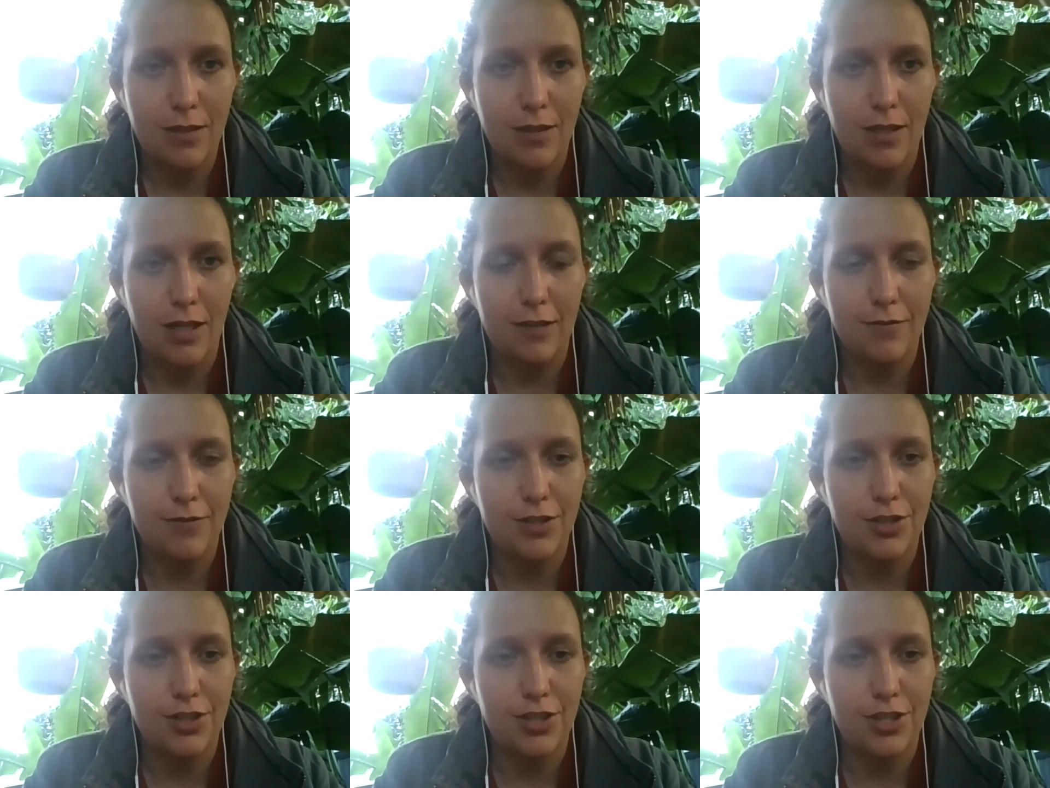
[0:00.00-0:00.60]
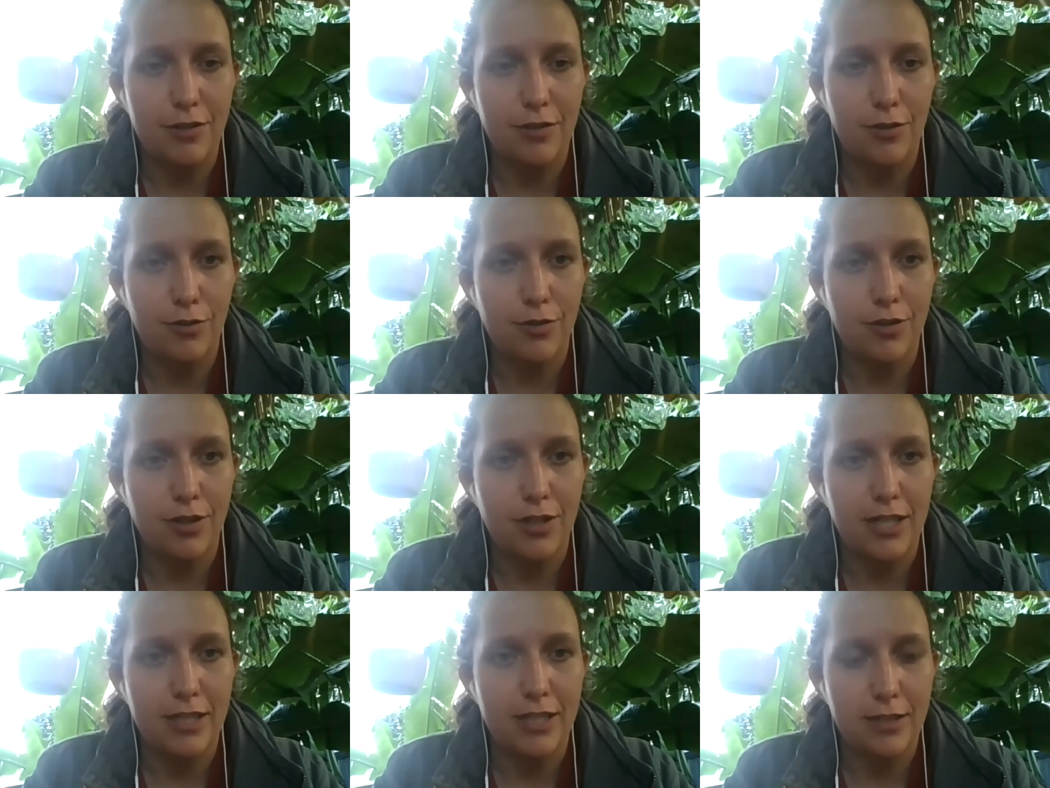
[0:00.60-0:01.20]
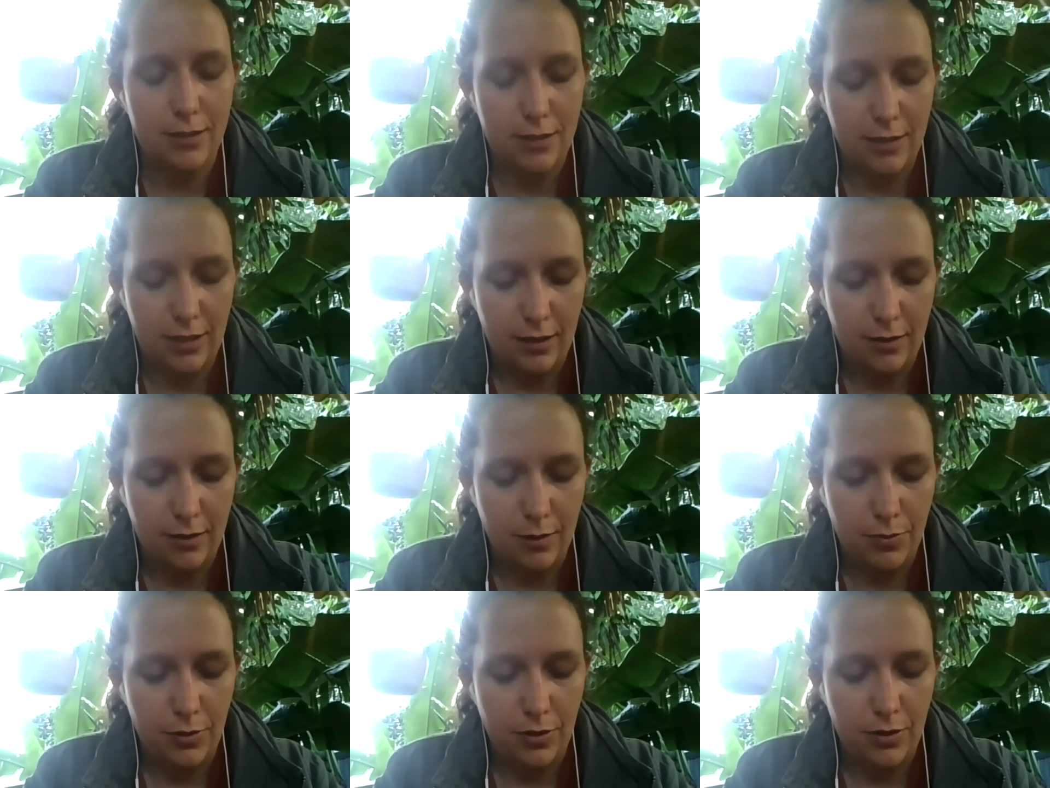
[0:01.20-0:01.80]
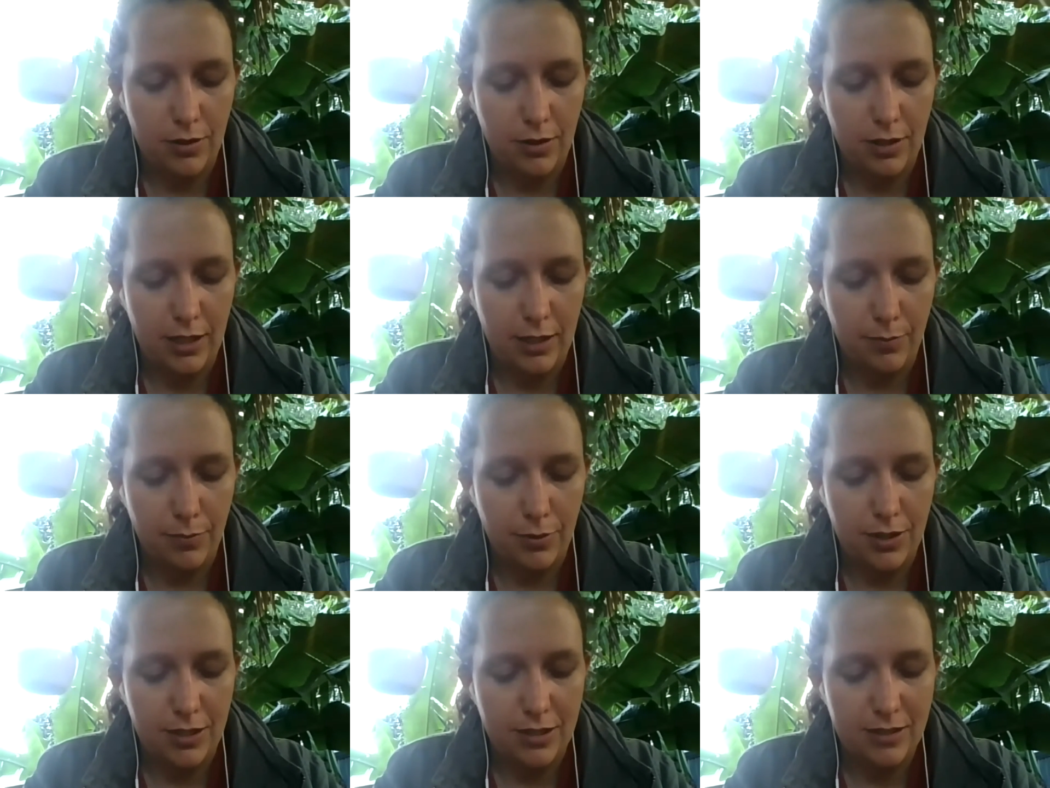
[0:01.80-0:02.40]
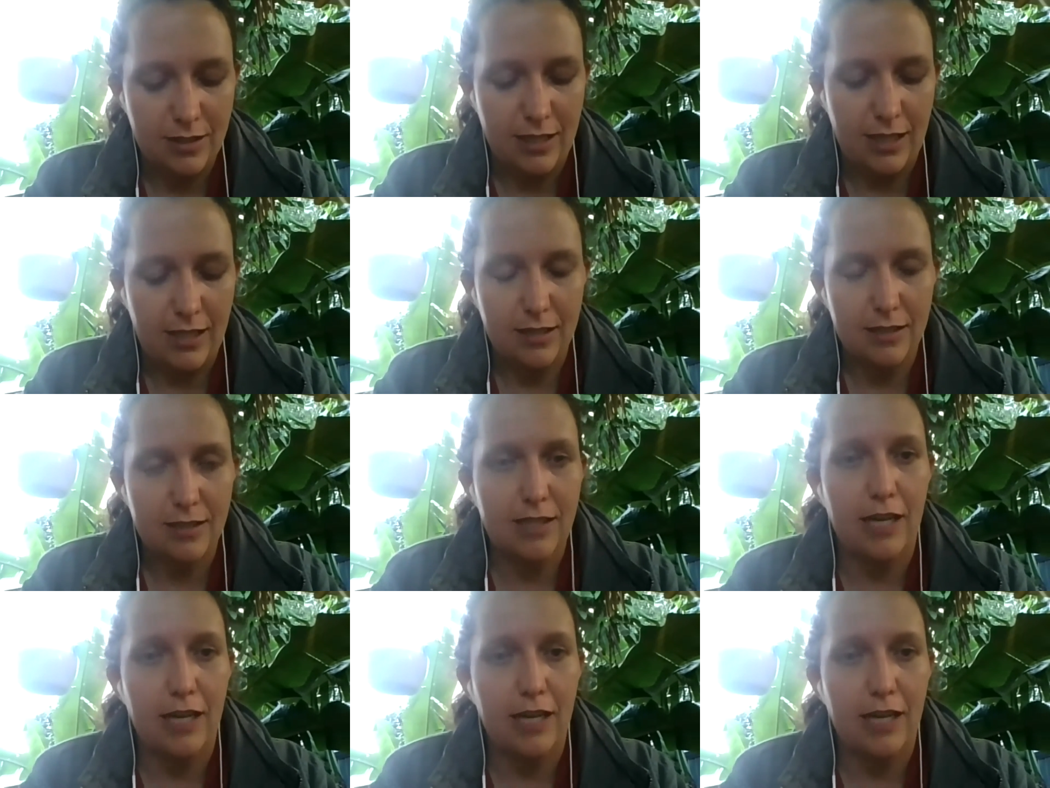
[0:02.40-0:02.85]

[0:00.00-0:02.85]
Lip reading: after she organized the Bernie Sanders